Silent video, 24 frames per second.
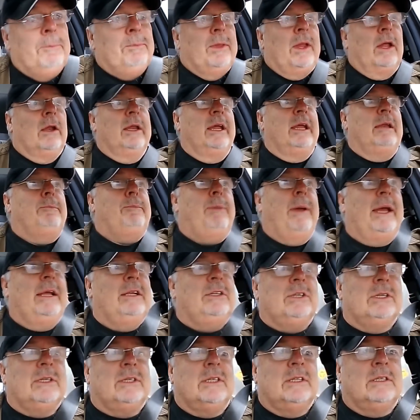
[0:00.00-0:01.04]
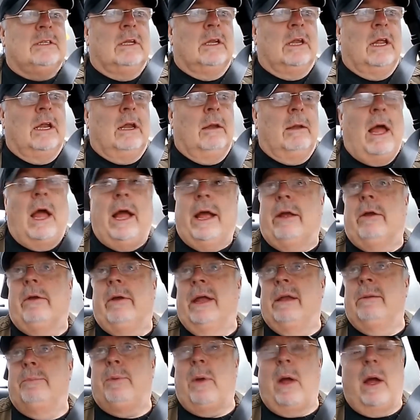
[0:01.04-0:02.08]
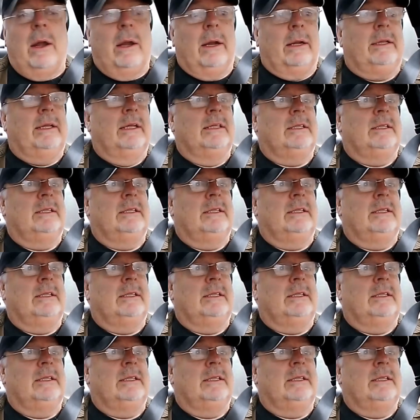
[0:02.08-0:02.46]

Now, Lead Pages is a little higher end product.